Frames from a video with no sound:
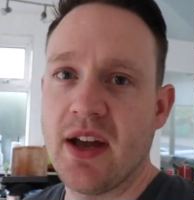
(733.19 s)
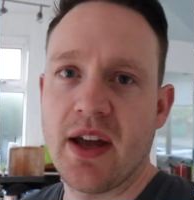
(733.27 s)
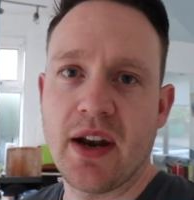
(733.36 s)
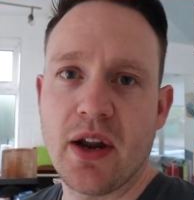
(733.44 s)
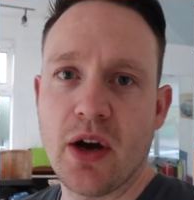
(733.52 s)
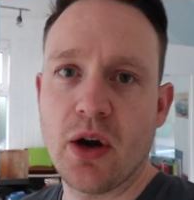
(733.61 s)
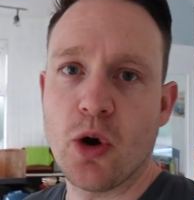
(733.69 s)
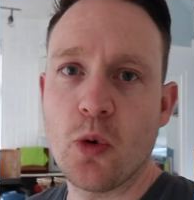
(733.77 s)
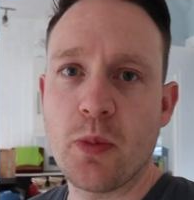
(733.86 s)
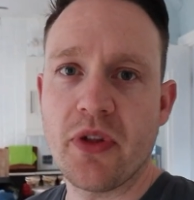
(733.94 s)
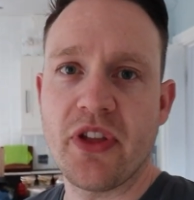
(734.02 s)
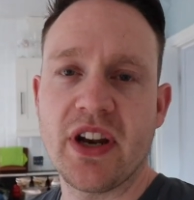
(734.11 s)
and
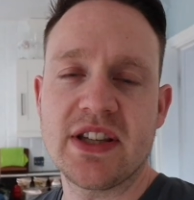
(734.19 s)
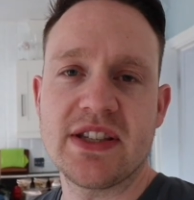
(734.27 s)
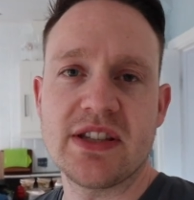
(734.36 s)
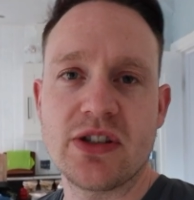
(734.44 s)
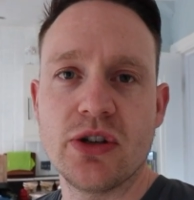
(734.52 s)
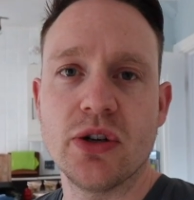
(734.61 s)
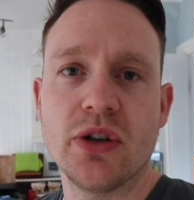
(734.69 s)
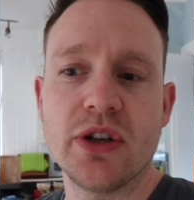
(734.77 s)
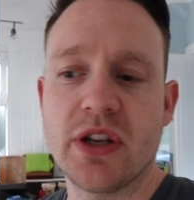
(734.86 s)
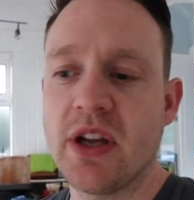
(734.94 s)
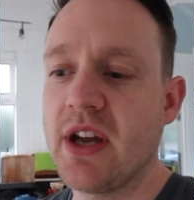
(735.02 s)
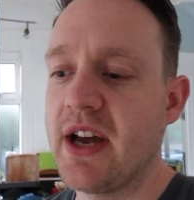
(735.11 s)
hope that it's as
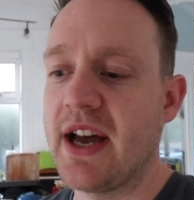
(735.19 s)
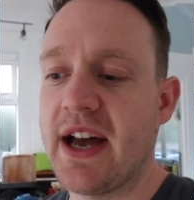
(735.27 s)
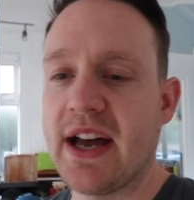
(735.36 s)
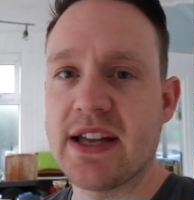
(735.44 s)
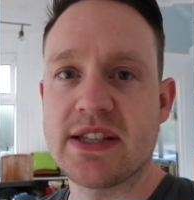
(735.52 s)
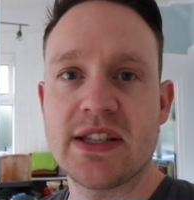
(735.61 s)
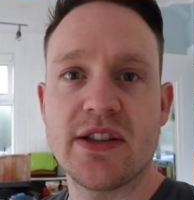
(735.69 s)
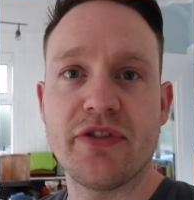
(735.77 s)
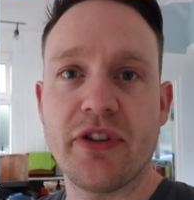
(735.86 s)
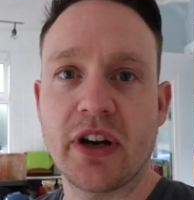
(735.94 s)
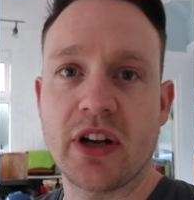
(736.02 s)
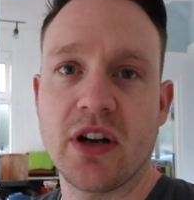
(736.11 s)
good as the
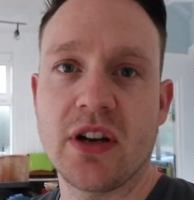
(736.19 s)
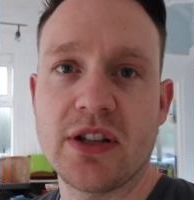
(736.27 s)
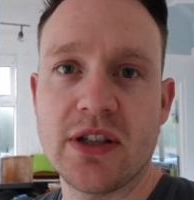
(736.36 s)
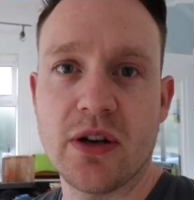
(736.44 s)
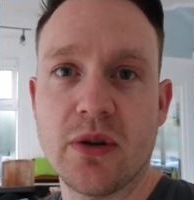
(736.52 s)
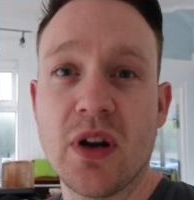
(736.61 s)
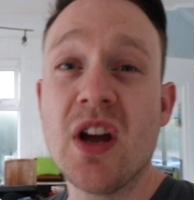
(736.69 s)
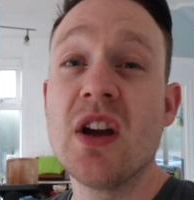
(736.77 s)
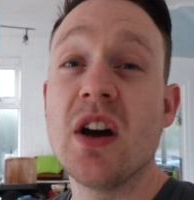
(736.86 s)
vodka on its own.